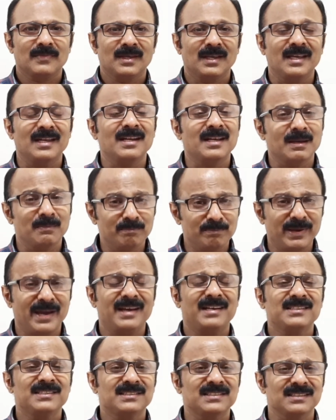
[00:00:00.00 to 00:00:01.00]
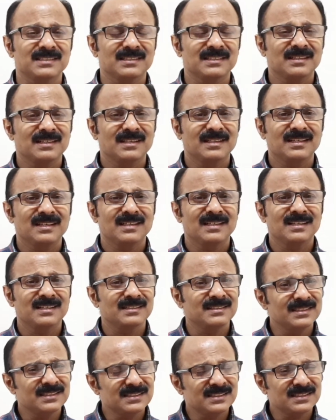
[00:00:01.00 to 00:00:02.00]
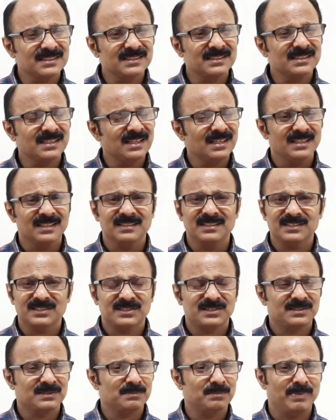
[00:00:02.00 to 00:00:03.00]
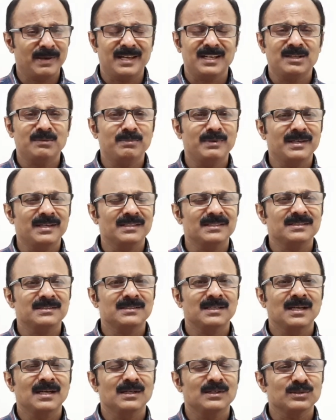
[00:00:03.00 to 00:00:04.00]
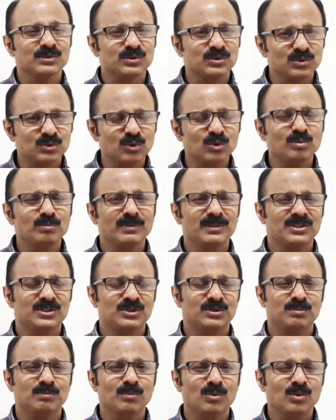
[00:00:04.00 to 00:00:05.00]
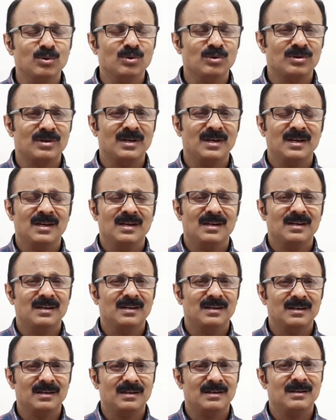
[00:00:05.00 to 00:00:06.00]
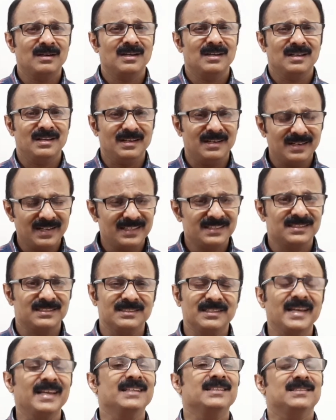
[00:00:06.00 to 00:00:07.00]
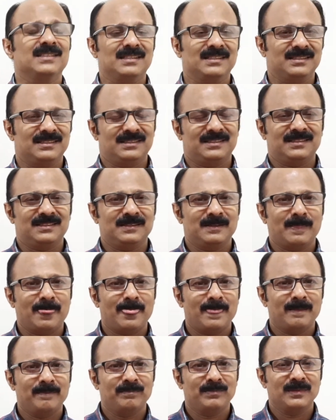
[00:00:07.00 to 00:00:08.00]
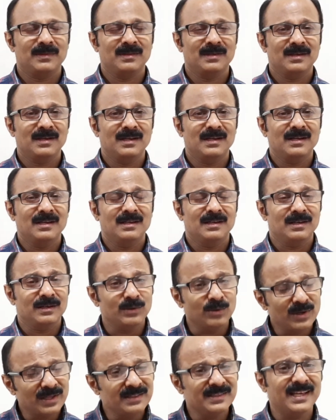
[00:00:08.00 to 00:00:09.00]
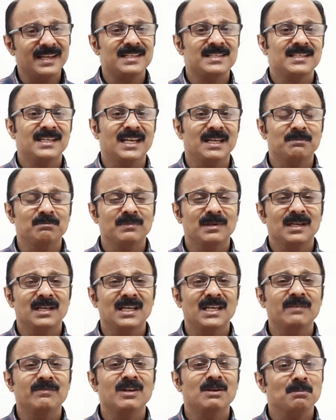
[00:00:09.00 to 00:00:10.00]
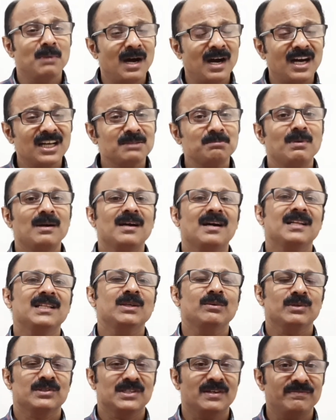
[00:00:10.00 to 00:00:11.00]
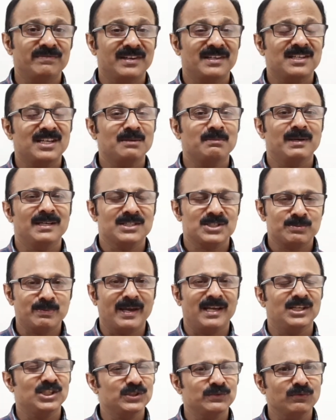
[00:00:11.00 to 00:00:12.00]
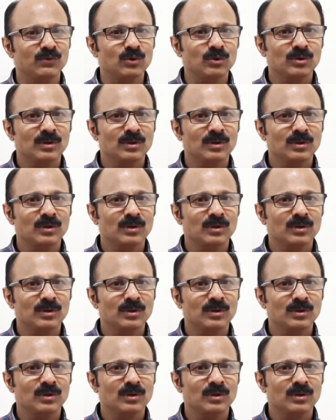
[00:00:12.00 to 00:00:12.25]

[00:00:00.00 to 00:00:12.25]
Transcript: In comparison, this pandemic is so much more less dangerous. During that time, even Mahatma Gandhi was affected by Spanish flu,